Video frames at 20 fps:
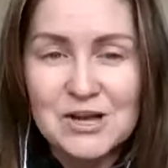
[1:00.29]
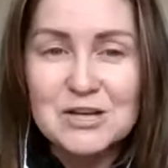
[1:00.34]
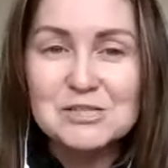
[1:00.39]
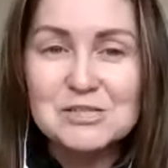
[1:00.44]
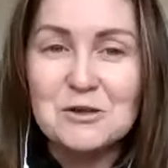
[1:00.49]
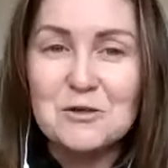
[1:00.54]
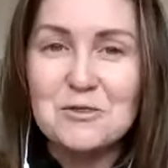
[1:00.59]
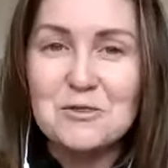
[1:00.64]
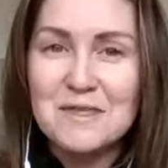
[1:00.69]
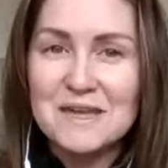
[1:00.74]

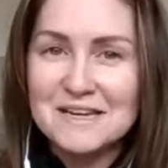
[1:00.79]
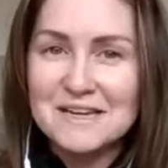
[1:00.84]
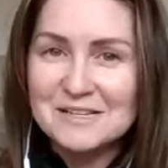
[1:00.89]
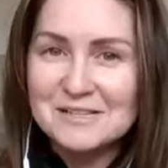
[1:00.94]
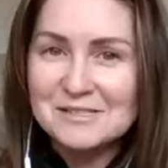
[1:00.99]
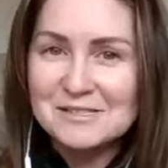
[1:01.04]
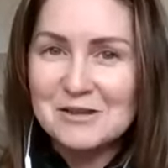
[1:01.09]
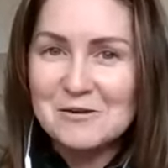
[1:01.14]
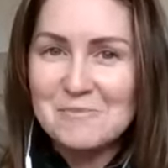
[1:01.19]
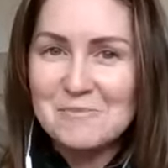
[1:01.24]
So thank
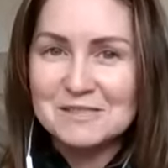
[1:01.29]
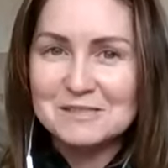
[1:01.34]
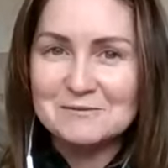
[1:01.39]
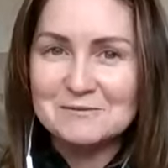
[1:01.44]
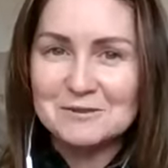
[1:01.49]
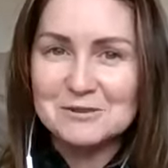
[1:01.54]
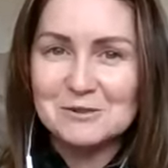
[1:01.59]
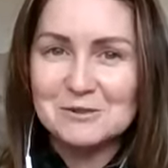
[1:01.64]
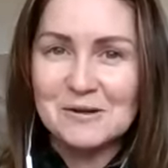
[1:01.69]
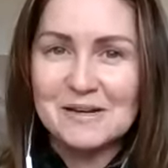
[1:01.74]
you so much
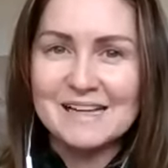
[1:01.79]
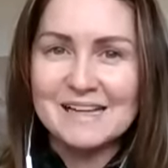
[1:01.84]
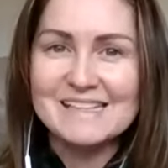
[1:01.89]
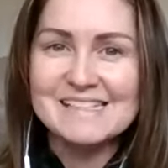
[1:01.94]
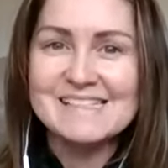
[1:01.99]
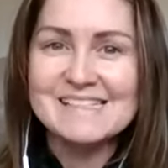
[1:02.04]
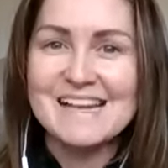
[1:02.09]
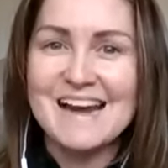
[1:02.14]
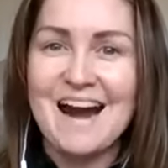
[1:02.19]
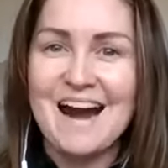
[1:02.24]
for joining
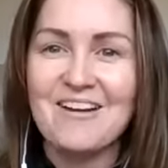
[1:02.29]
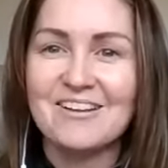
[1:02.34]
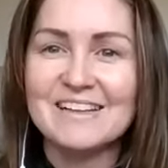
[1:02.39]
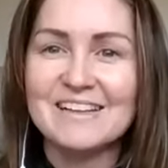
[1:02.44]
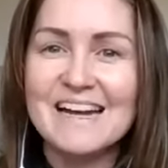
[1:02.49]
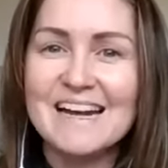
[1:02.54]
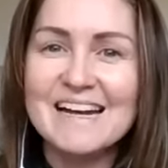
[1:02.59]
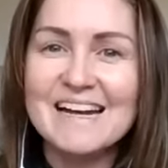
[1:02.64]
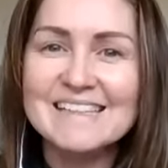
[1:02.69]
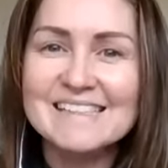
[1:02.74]
us,
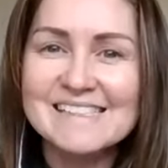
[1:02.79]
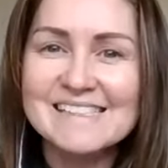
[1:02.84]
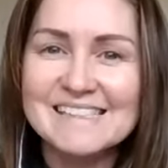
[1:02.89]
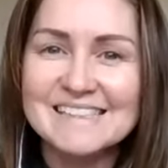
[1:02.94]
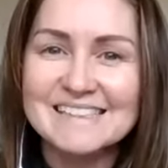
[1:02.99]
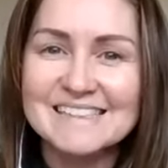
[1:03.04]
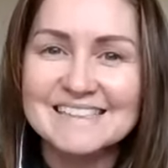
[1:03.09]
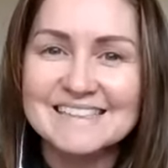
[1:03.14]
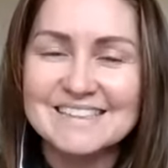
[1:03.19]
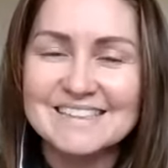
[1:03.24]
Carolyn
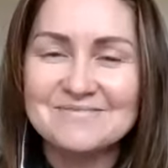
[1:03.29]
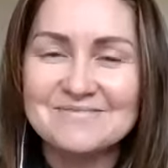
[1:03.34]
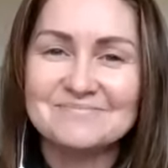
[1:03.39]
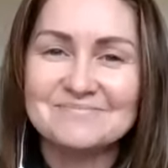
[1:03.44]
Anderson.